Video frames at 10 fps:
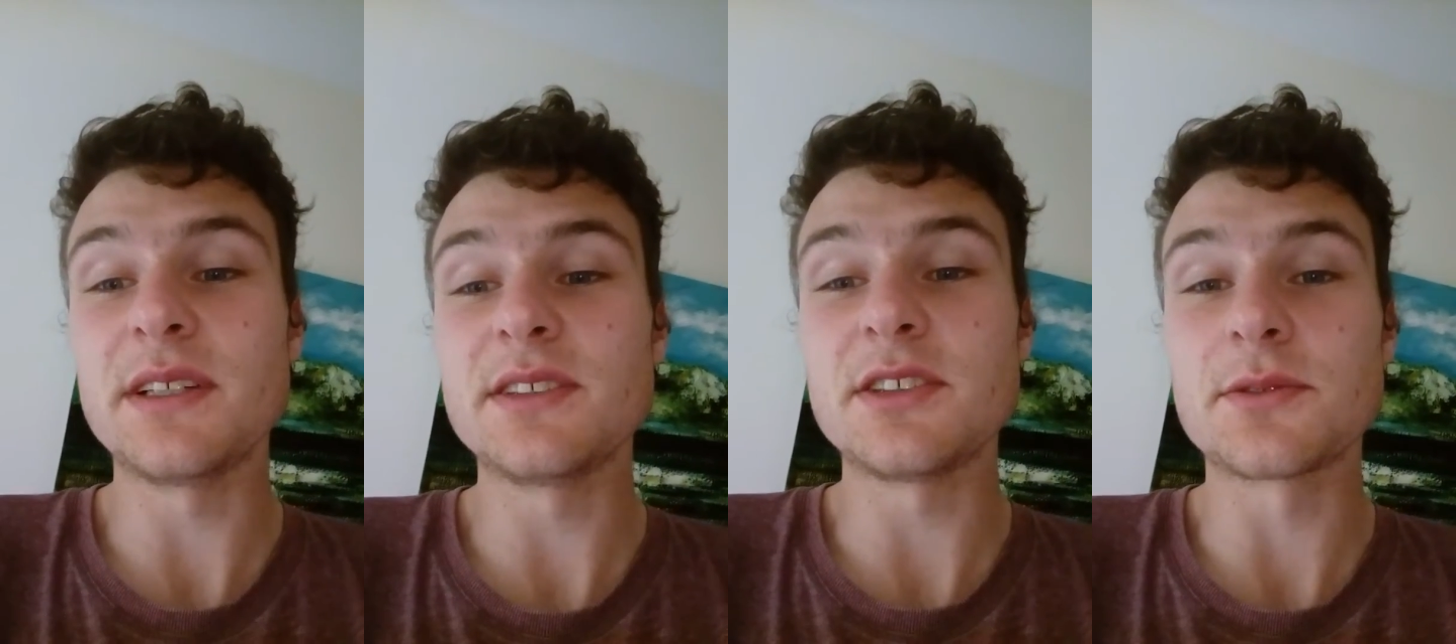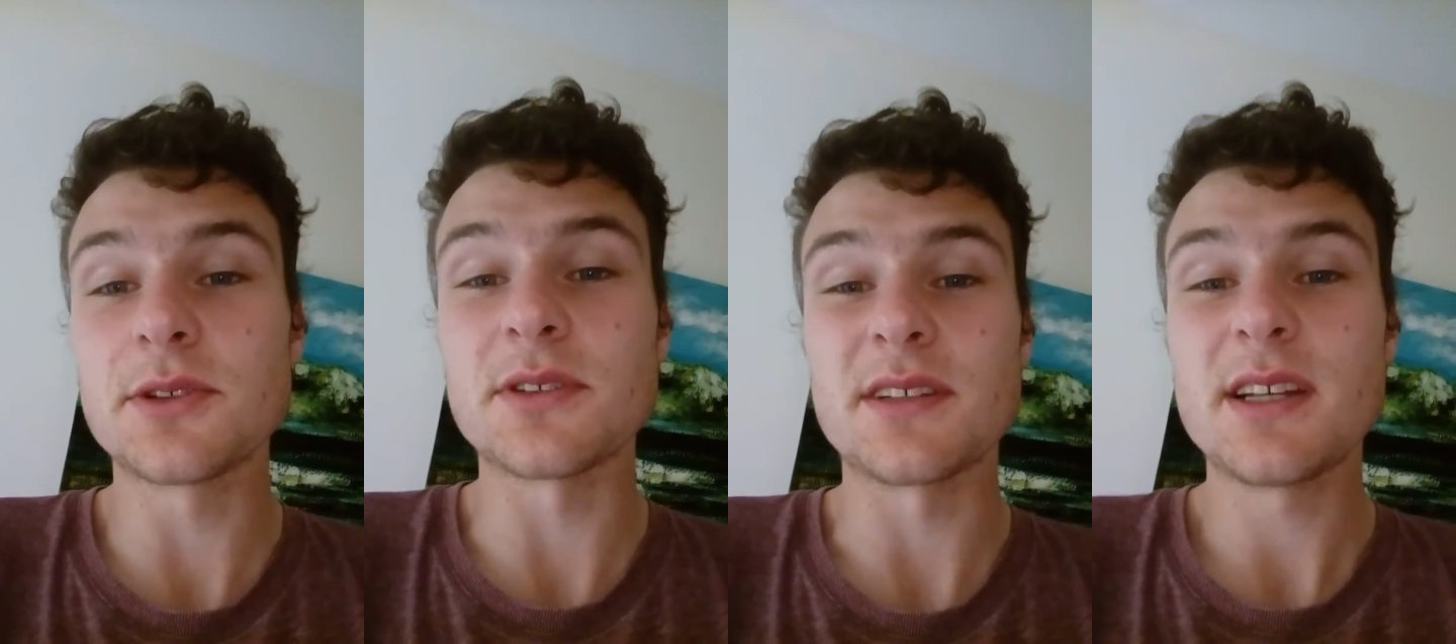easy
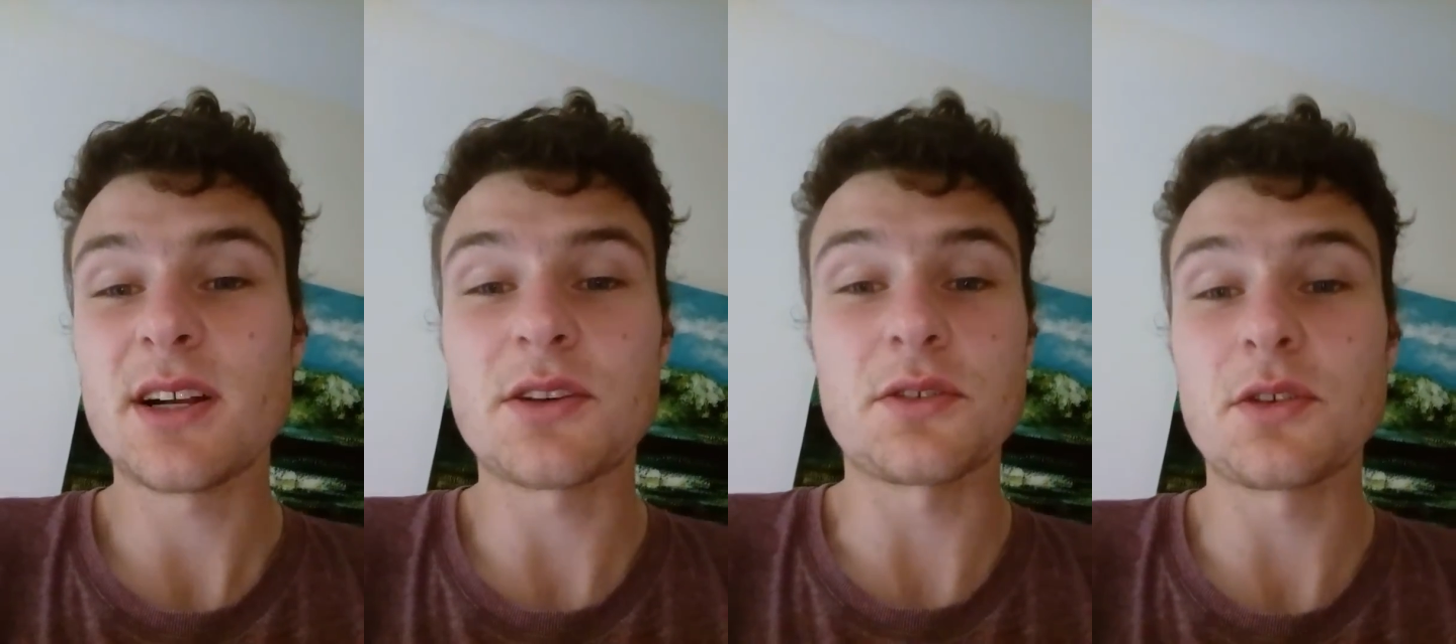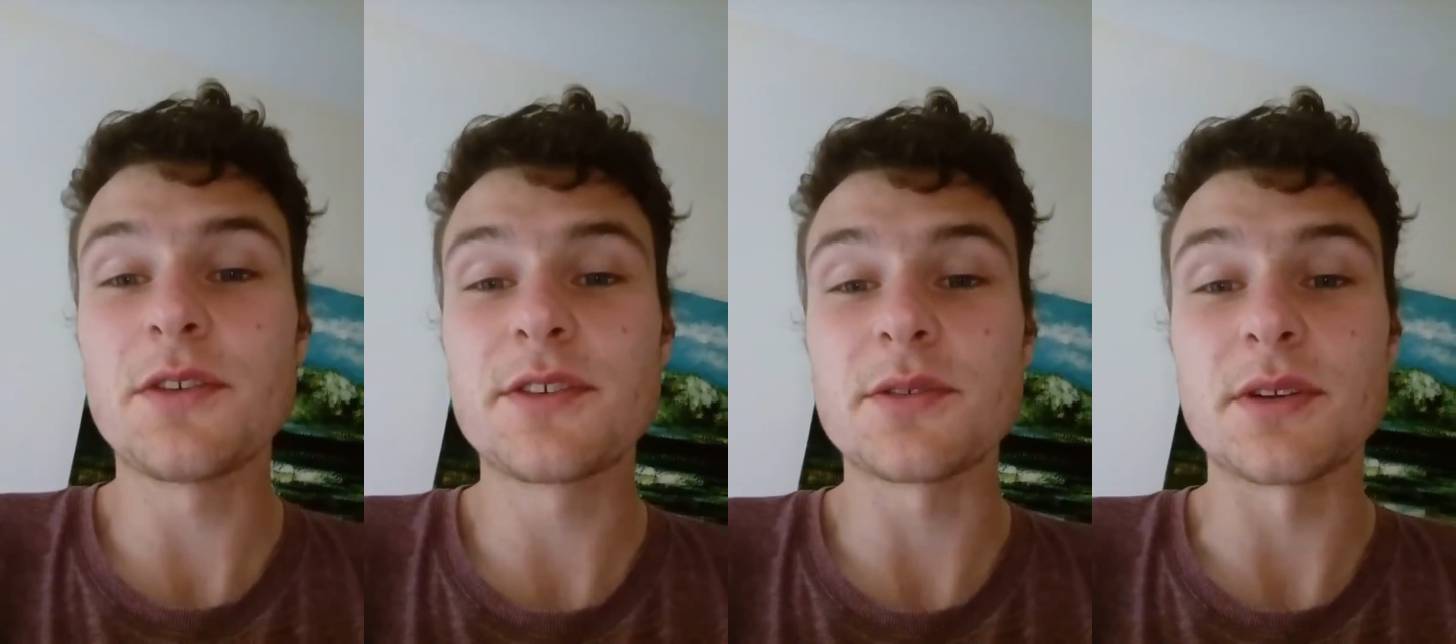run or
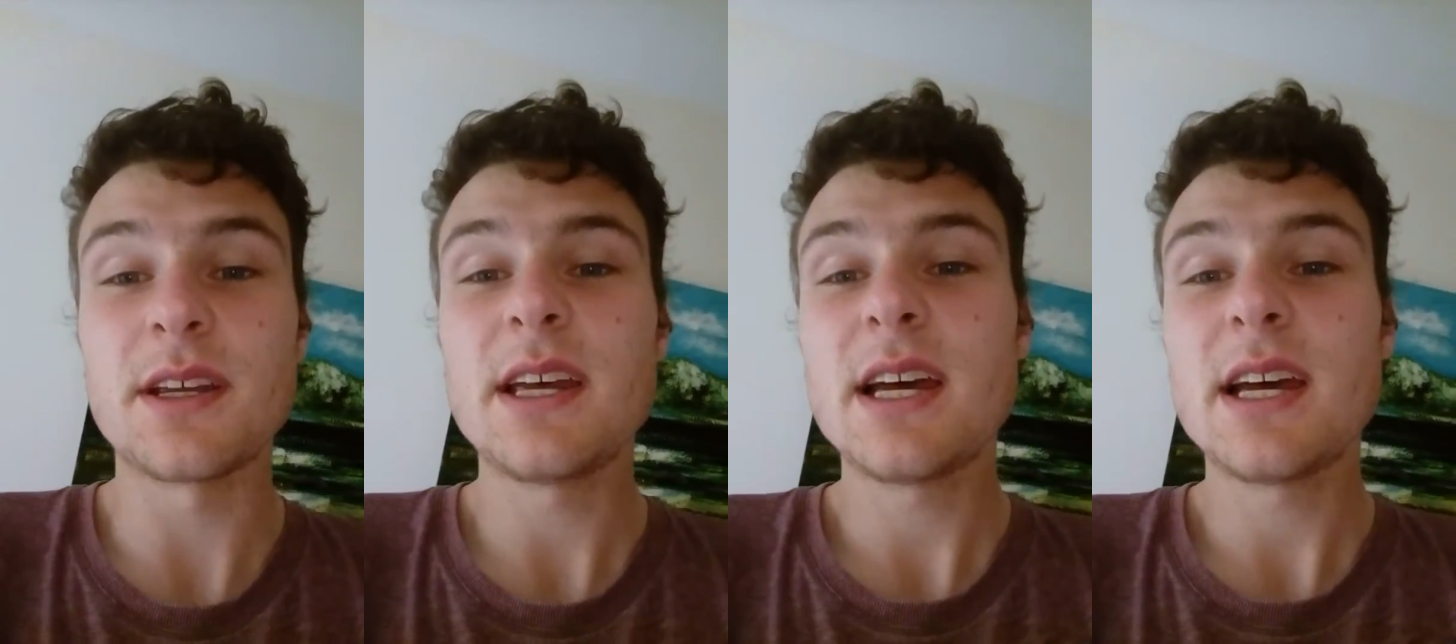recovery run.